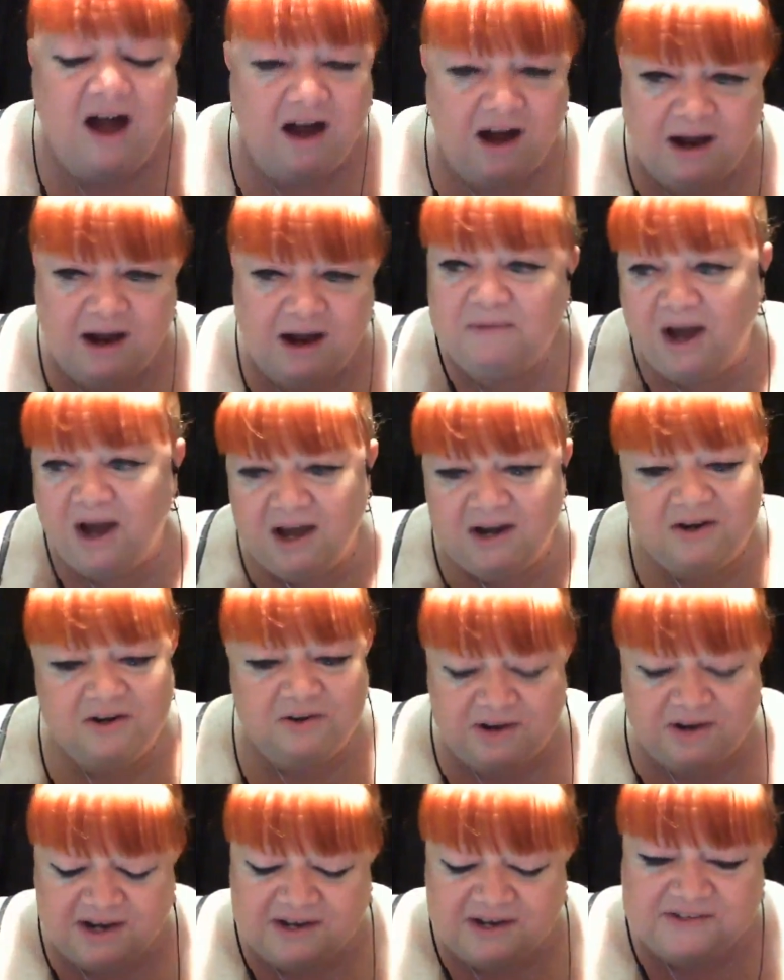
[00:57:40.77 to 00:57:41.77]
I'm not
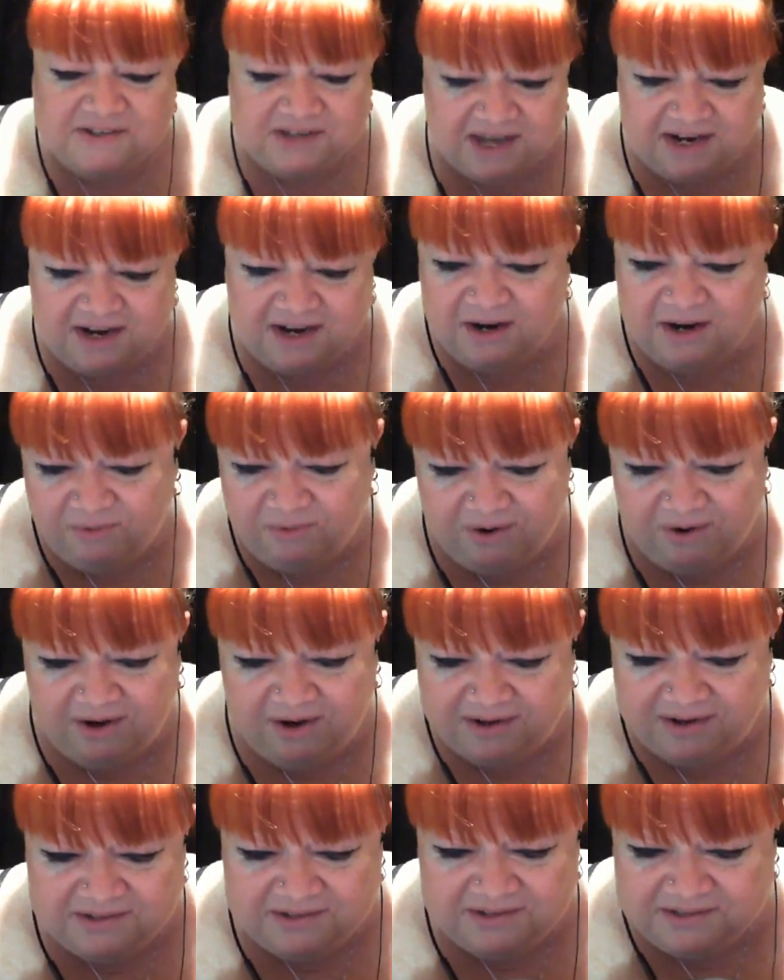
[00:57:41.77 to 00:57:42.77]
who I said I
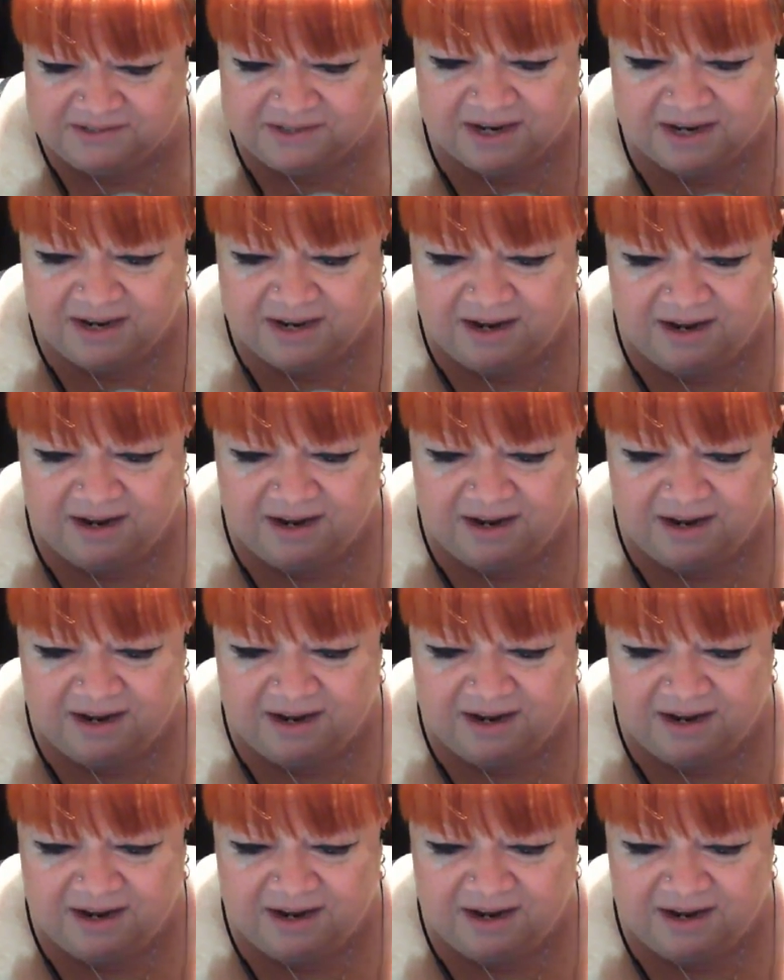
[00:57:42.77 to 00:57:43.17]
was.